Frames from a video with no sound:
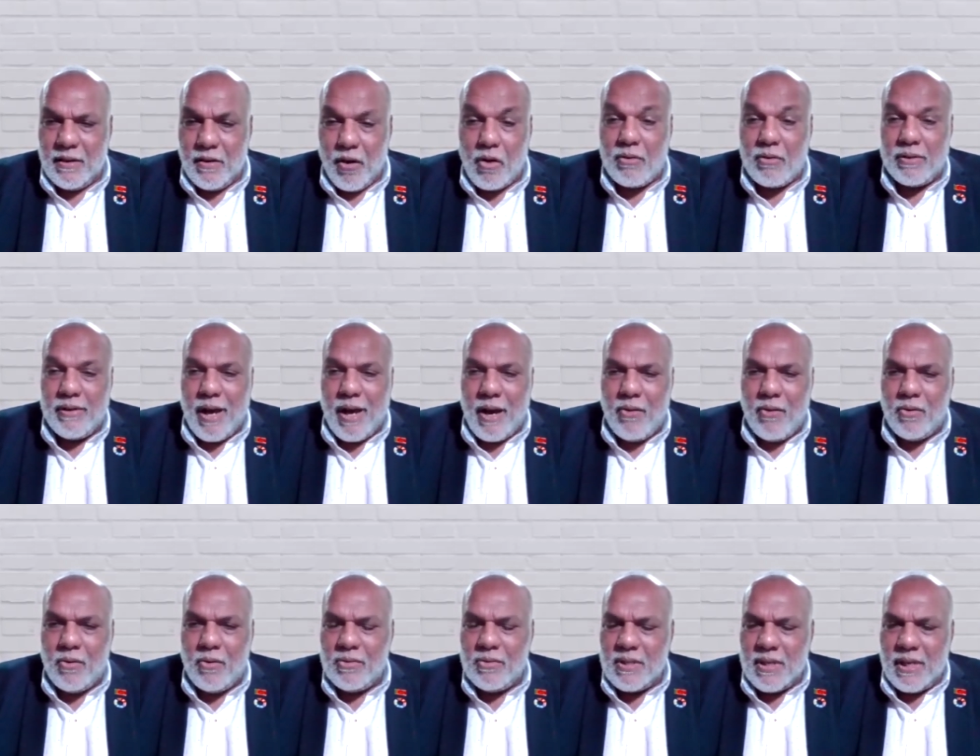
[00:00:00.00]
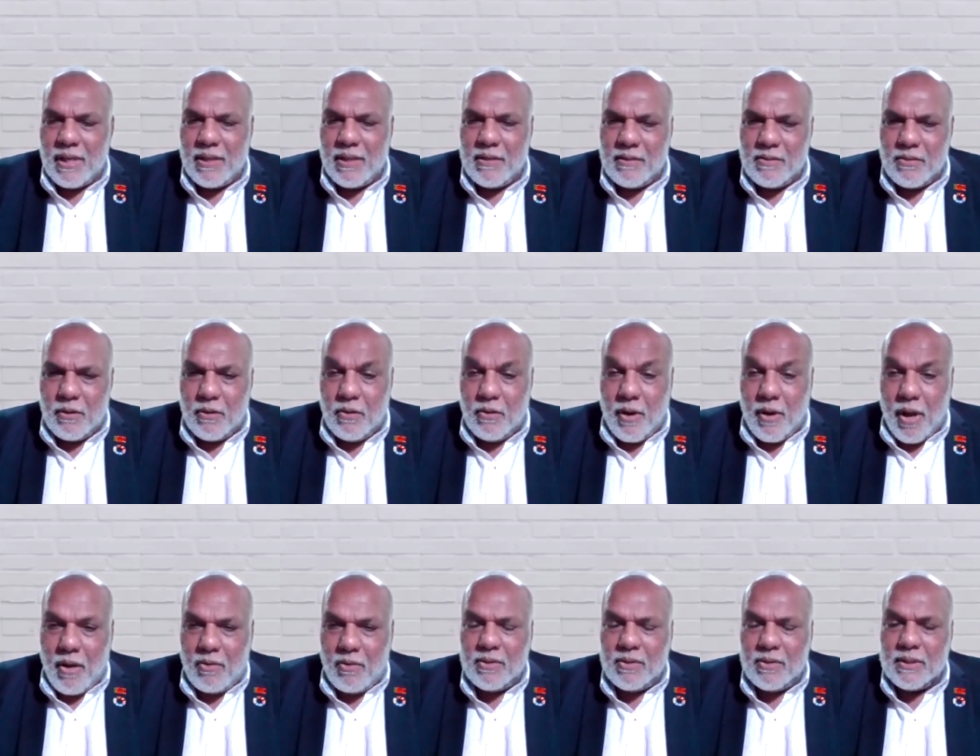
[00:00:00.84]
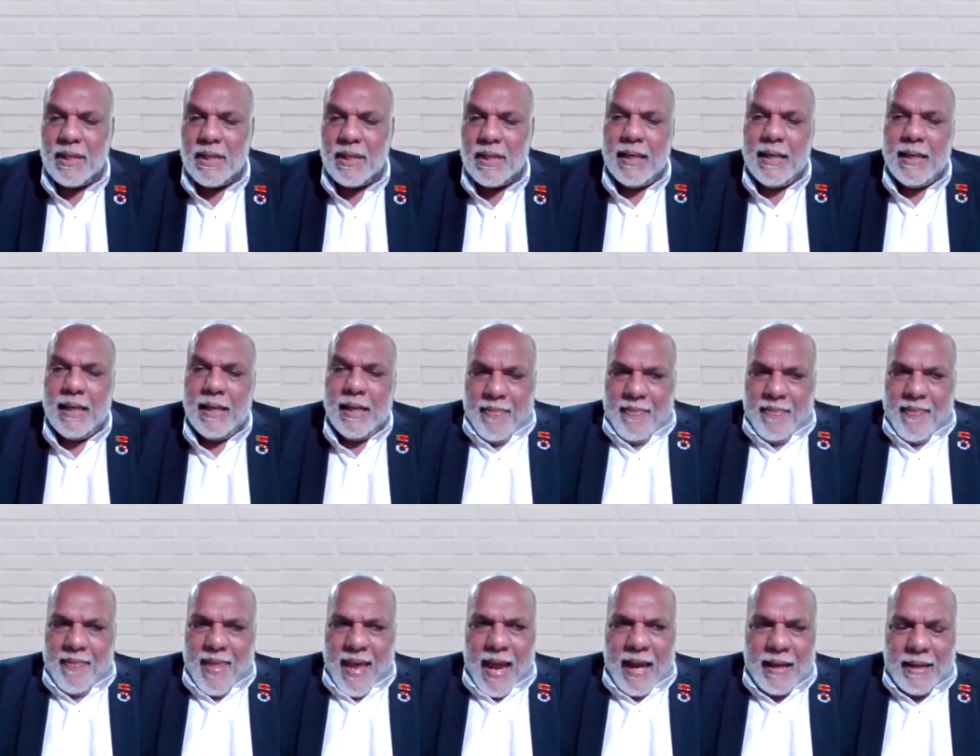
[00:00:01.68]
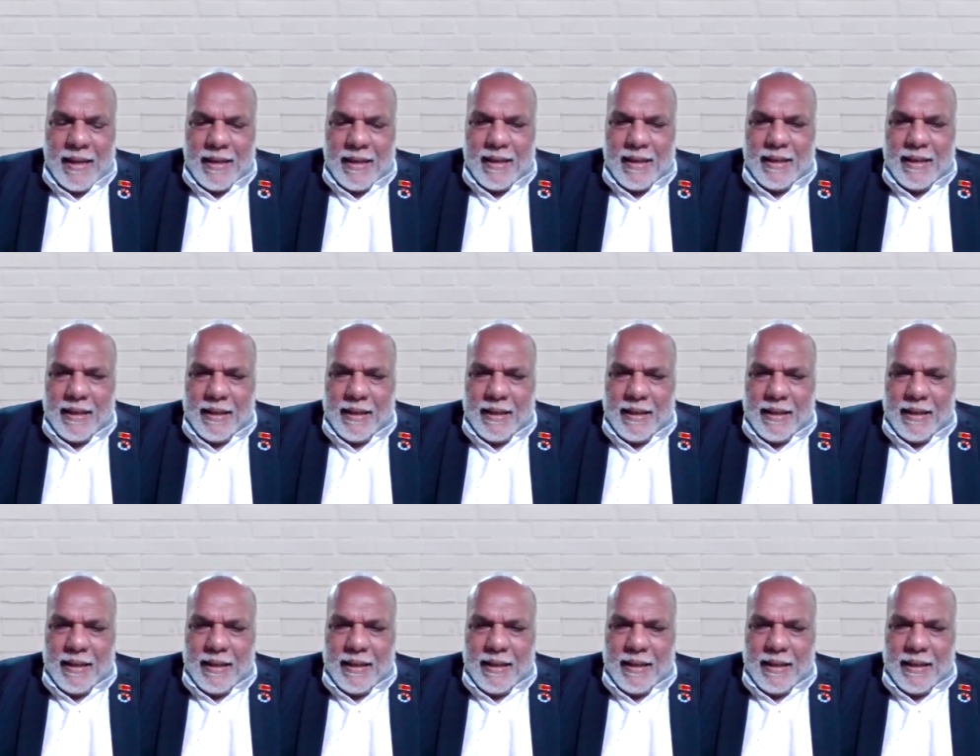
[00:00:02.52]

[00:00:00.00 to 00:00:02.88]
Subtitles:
lockdowns and slowdown. And that